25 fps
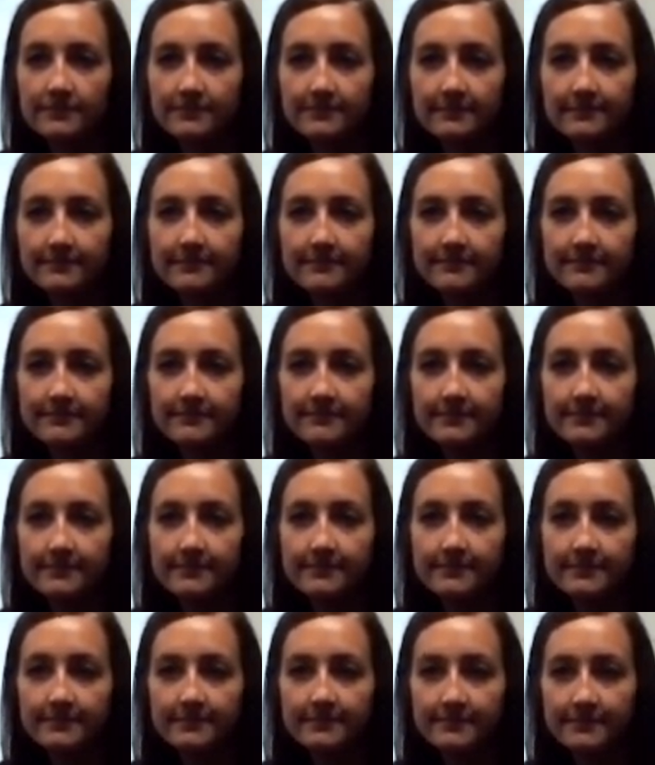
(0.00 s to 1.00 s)

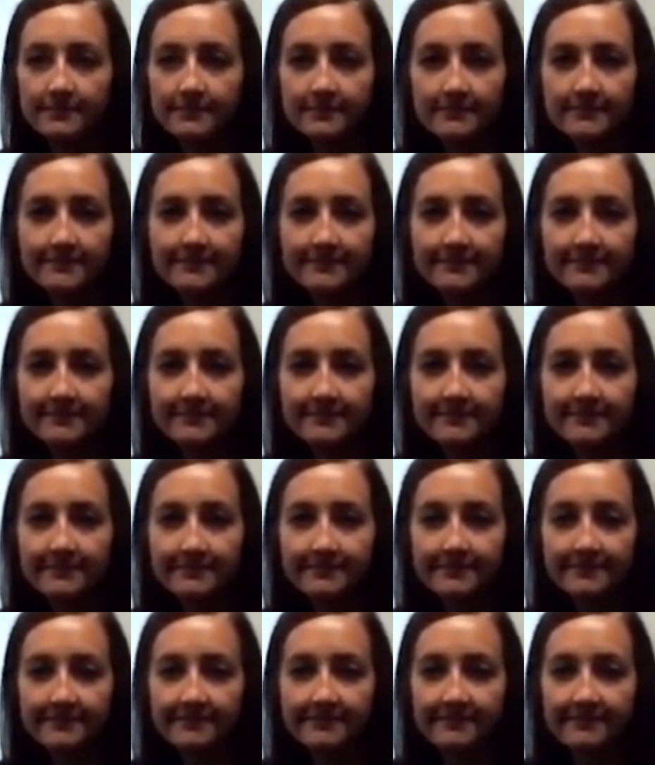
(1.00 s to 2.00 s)

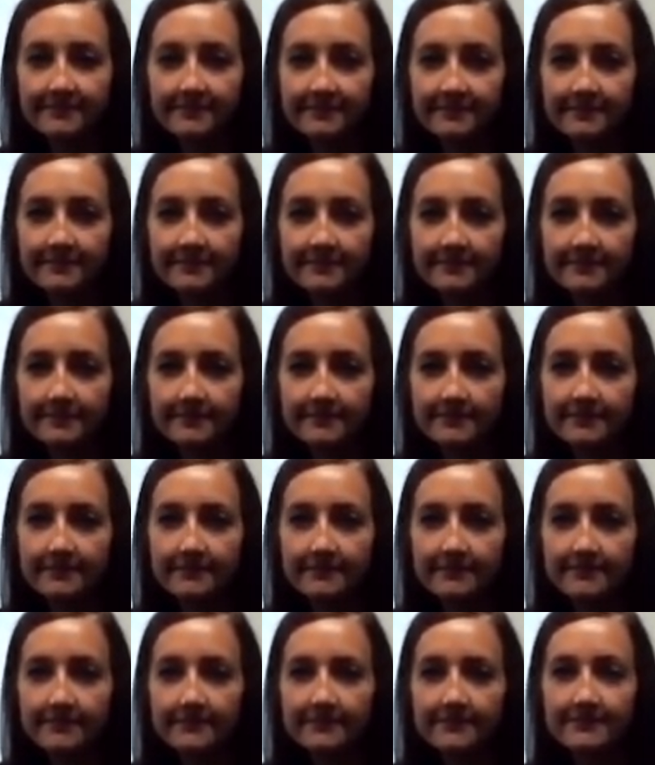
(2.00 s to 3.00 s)

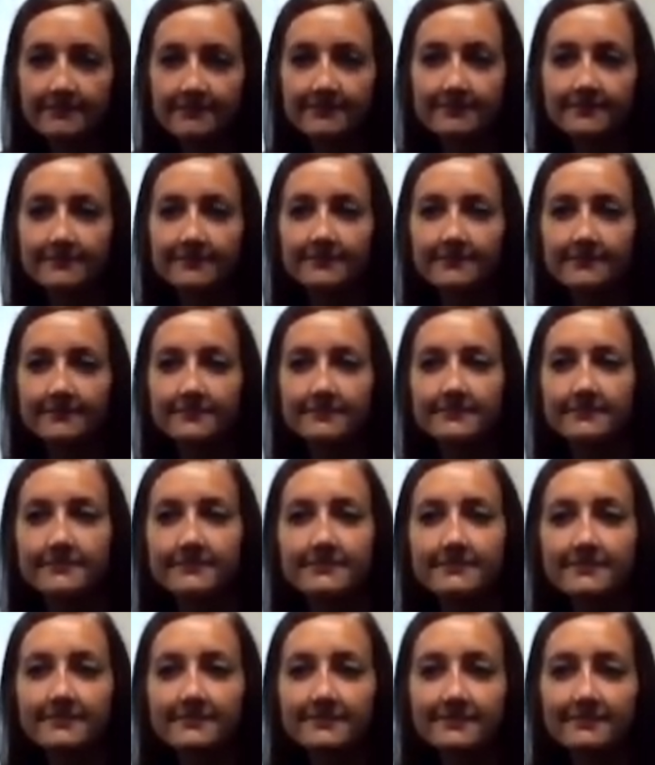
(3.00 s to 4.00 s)

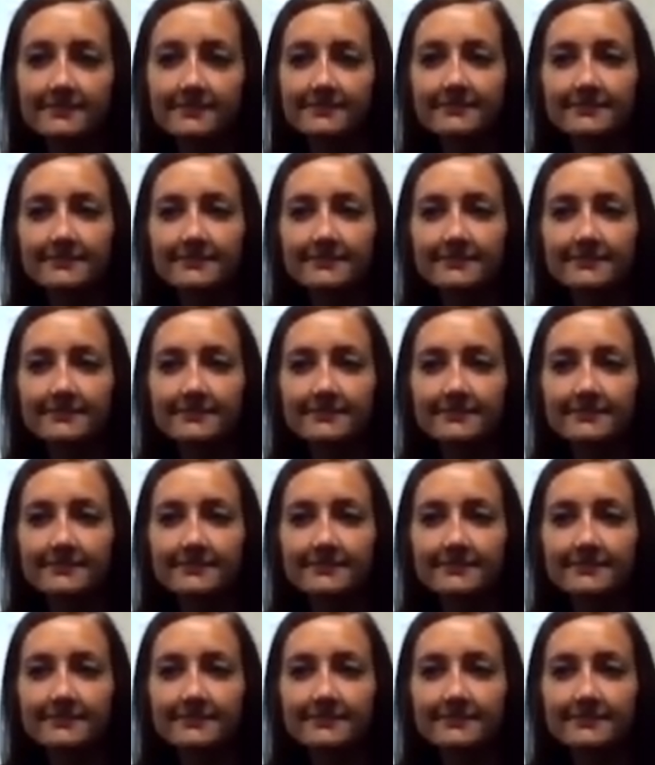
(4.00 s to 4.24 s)
The person shown says nothing.